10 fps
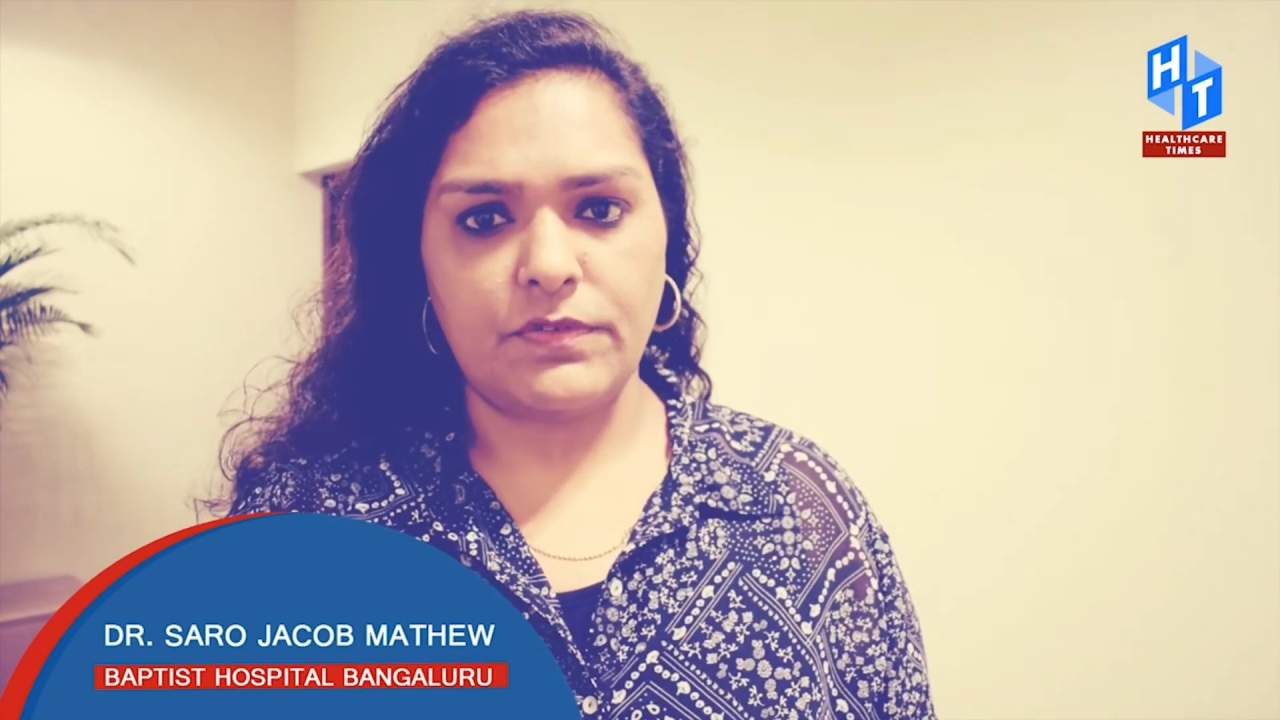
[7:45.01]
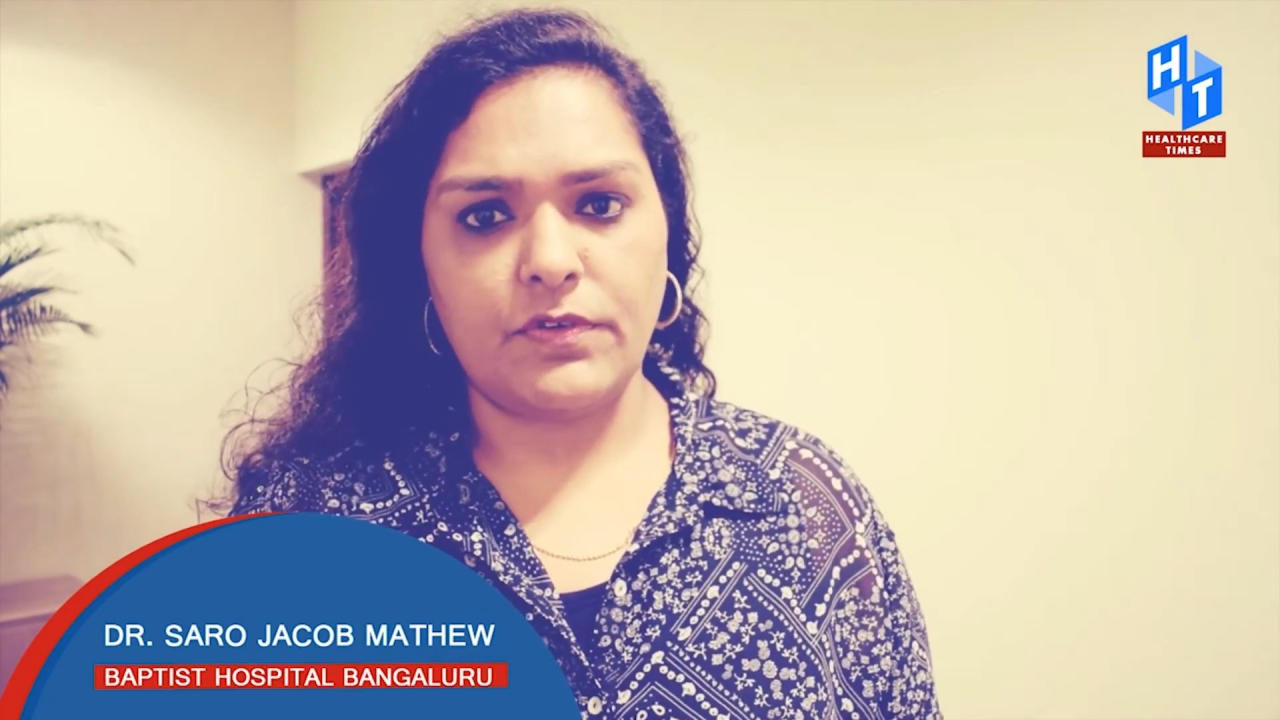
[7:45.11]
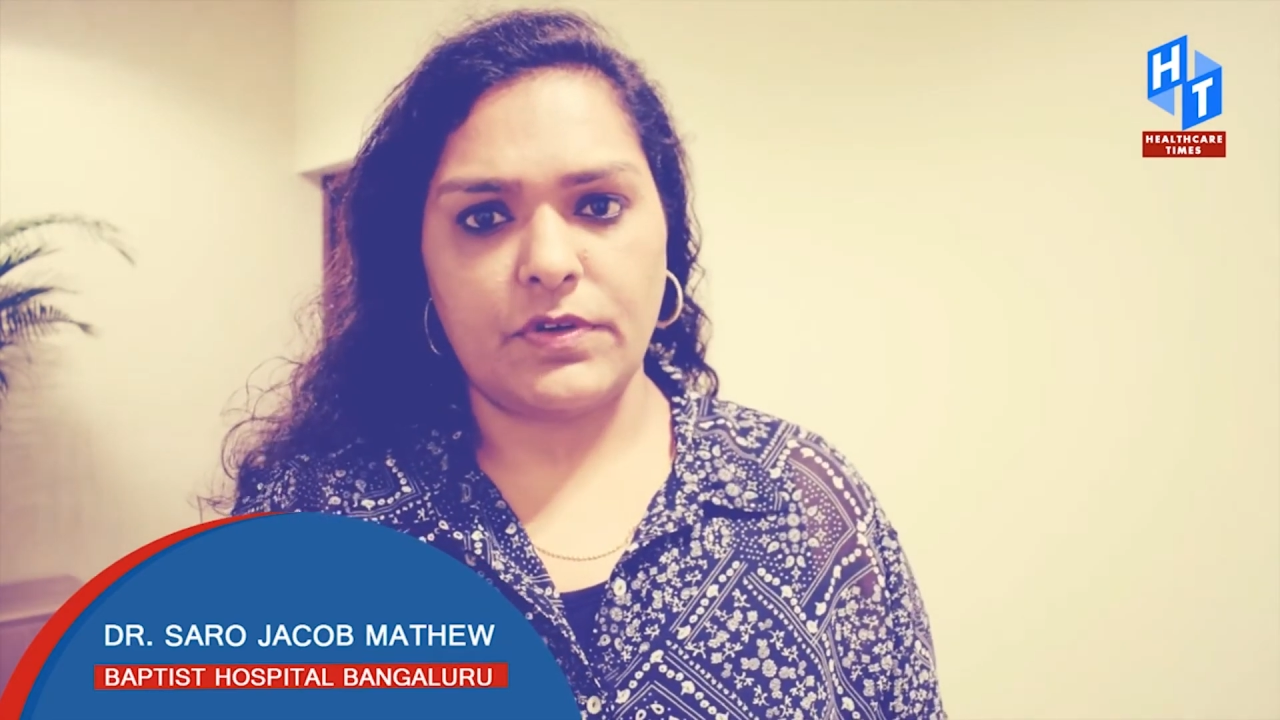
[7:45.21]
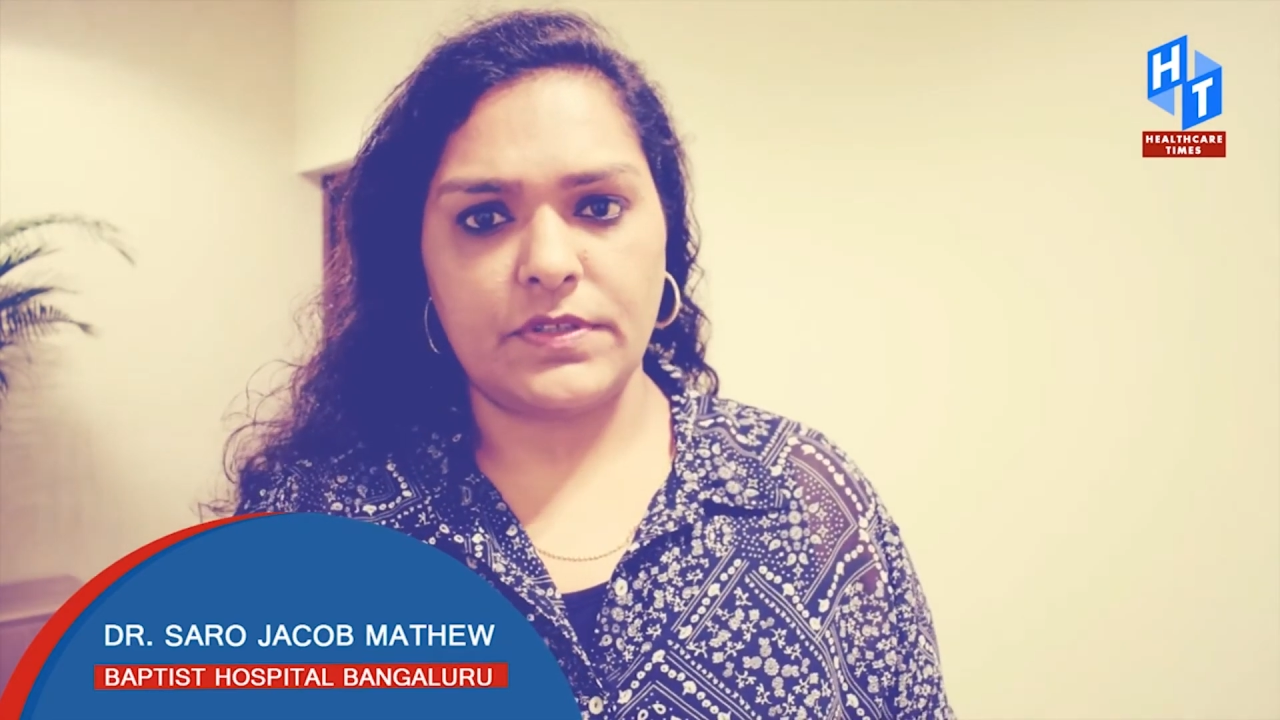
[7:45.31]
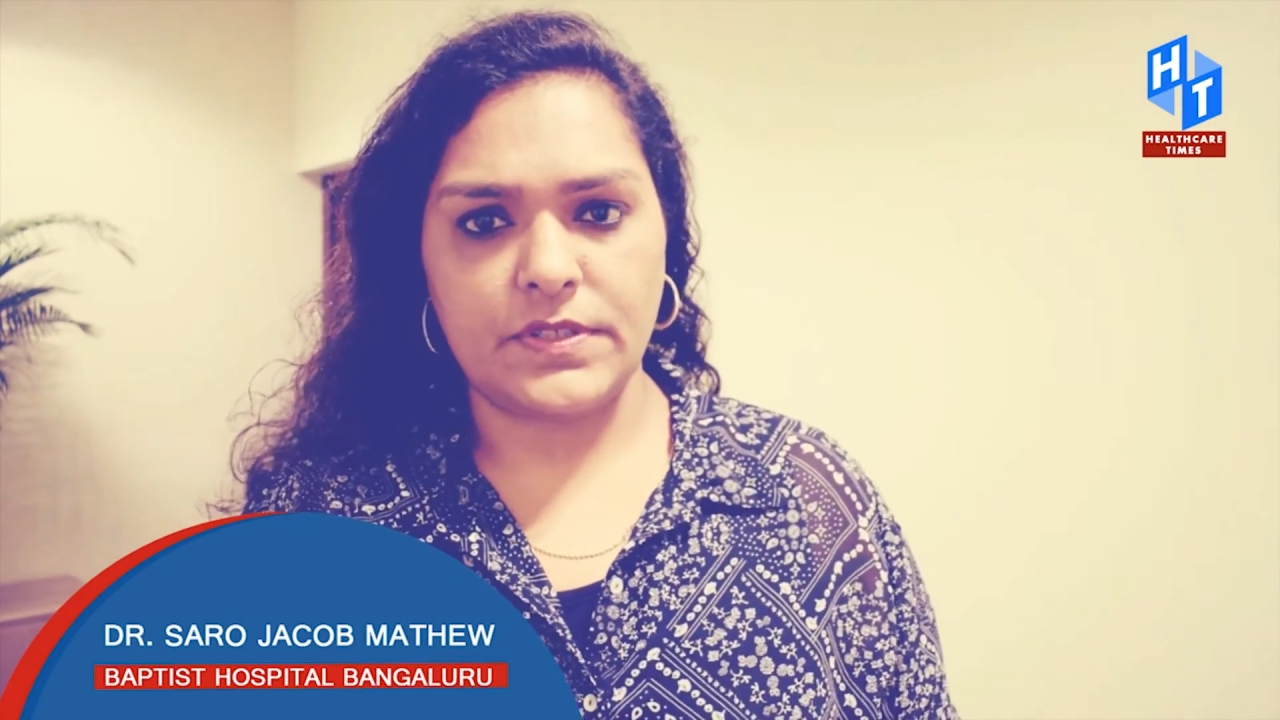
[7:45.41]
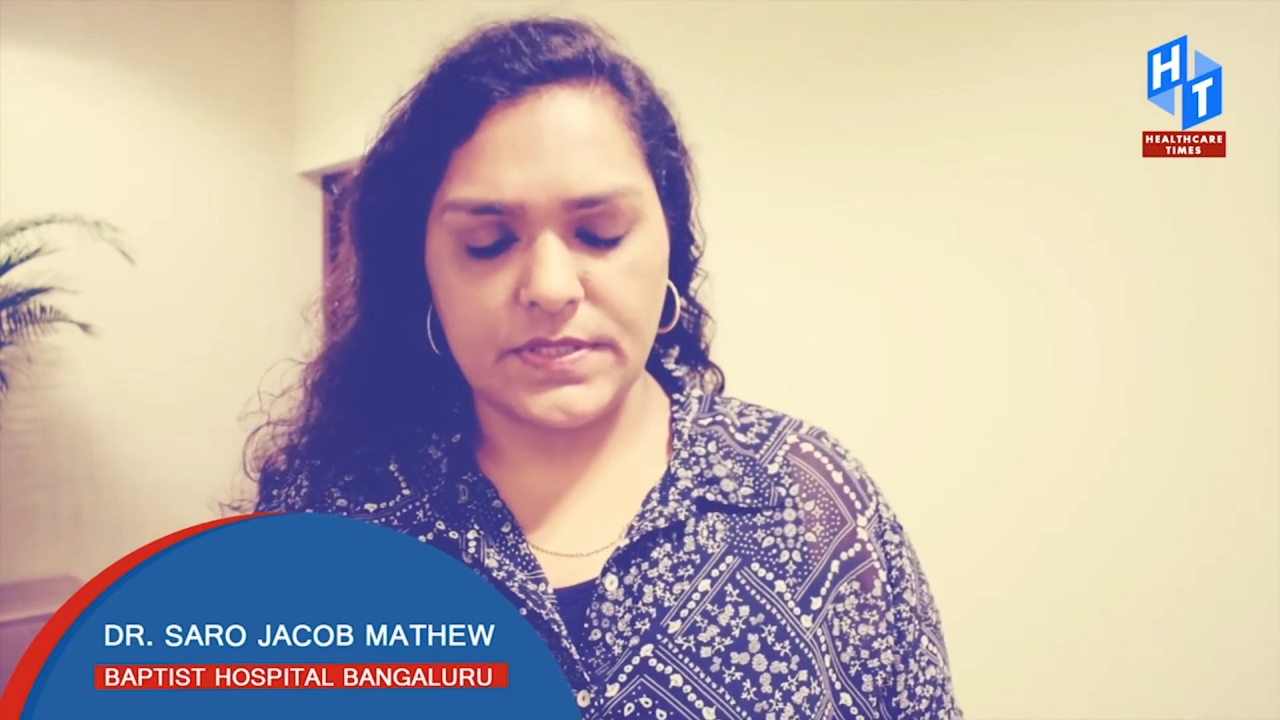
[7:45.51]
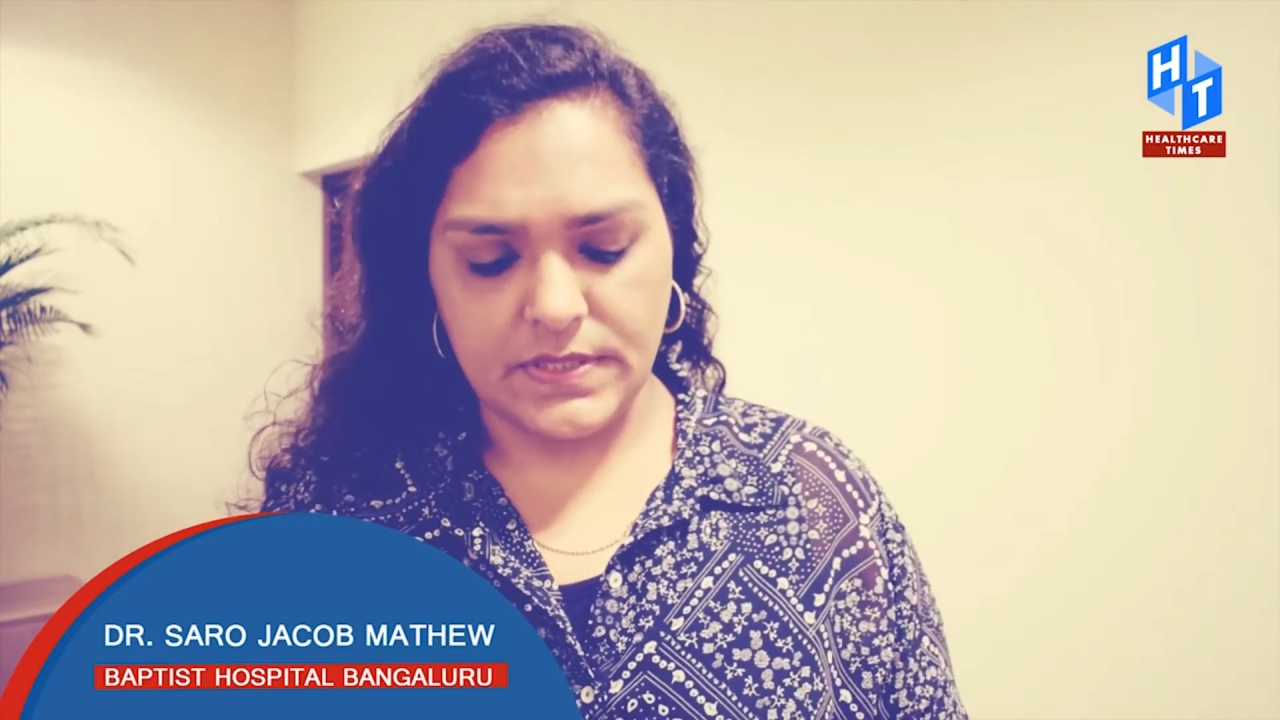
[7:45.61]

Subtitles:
foreigners